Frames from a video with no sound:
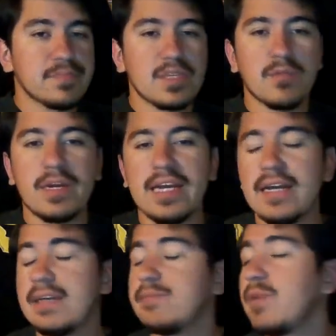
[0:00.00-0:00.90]

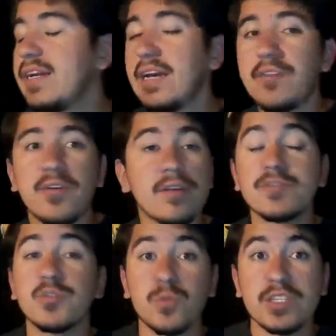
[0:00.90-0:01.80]
right now they're off
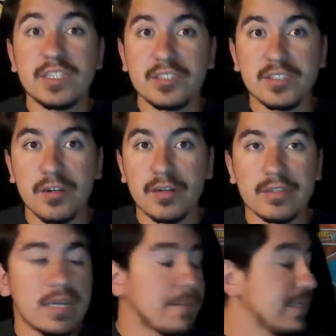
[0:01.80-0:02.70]
to a really good start.
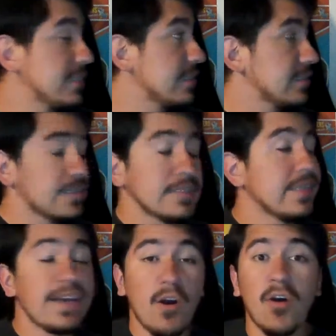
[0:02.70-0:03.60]
I mean,
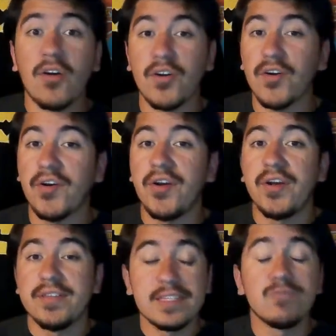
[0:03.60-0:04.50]
they are
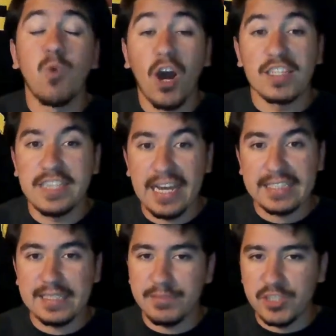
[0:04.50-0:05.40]
the Raw Tag
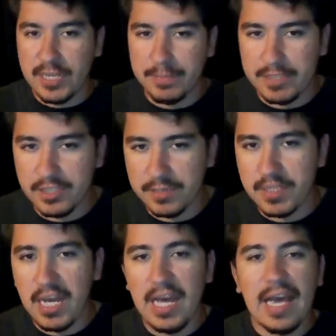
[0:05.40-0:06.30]
Team Championships,
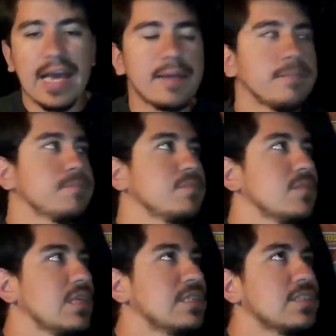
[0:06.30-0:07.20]
and
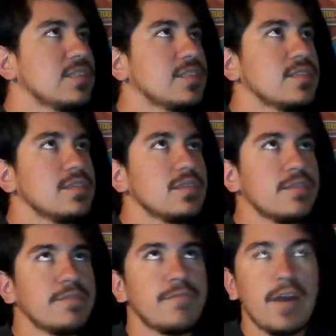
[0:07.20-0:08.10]
it's just the
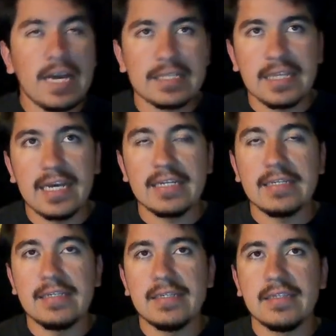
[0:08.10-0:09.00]
fact that
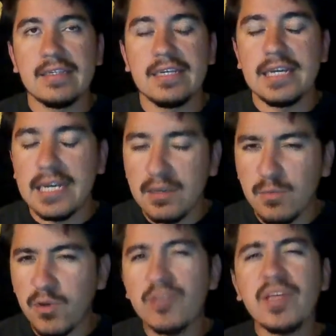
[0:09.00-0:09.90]

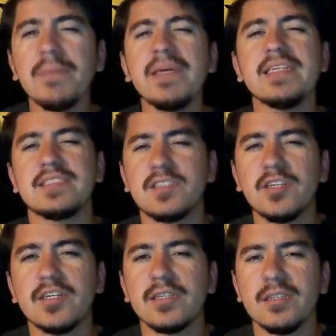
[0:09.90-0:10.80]
will they be as
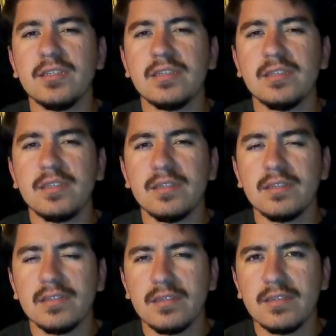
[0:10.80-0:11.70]
good
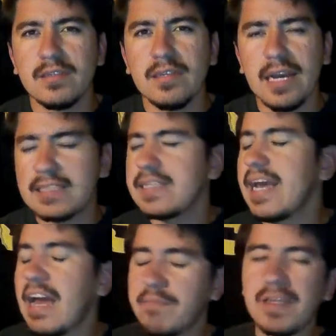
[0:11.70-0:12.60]
as they
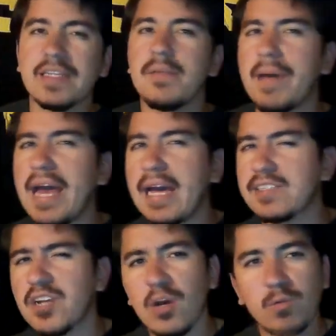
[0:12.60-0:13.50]
have been in the past?
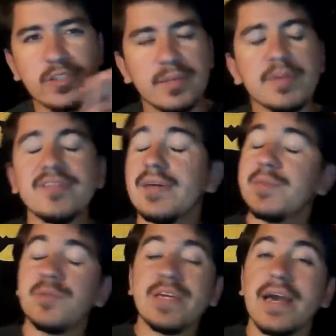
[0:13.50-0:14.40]
Will
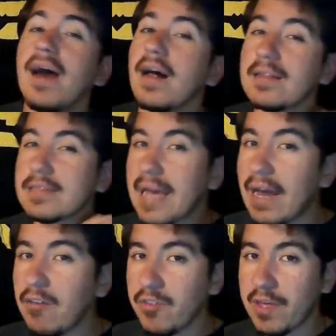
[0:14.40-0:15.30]
WWE
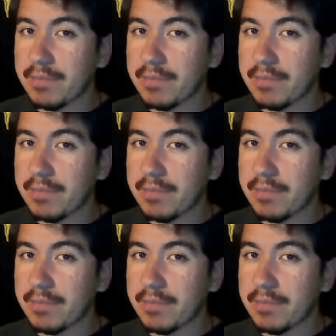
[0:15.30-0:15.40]
allow them